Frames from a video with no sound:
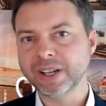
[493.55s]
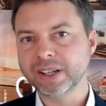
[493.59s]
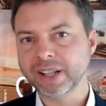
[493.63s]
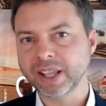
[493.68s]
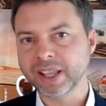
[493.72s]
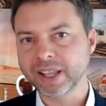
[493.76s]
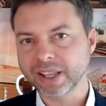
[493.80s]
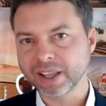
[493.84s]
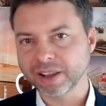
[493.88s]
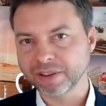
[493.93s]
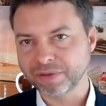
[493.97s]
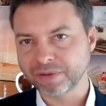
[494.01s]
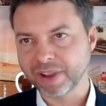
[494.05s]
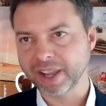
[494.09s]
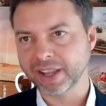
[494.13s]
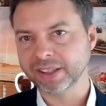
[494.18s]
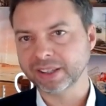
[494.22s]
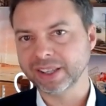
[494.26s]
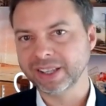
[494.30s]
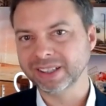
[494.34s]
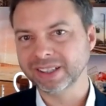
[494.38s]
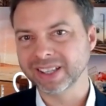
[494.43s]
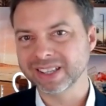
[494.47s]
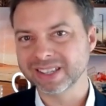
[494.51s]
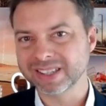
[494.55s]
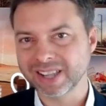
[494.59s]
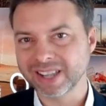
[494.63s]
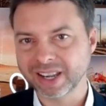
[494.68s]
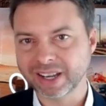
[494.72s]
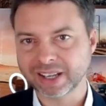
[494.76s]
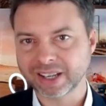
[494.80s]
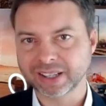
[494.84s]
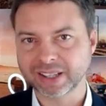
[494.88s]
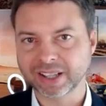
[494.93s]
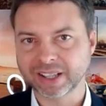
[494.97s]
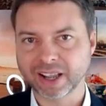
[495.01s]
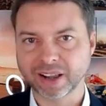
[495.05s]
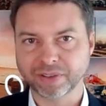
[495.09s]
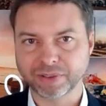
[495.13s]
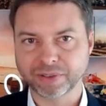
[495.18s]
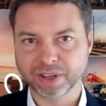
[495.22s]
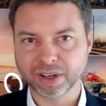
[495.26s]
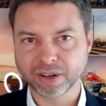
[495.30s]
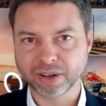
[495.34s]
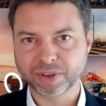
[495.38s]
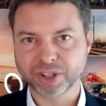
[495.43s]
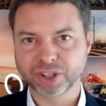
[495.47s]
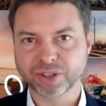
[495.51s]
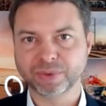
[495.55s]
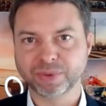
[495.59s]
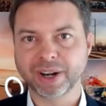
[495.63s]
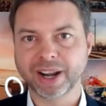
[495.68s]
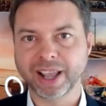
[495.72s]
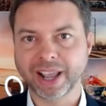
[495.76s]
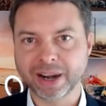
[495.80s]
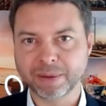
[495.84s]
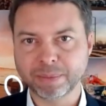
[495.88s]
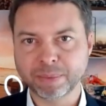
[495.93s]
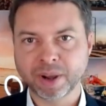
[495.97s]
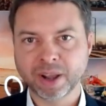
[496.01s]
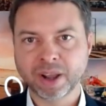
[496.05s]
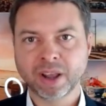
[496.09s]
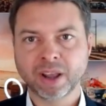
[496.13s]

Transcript: take effect in the second half year, which will help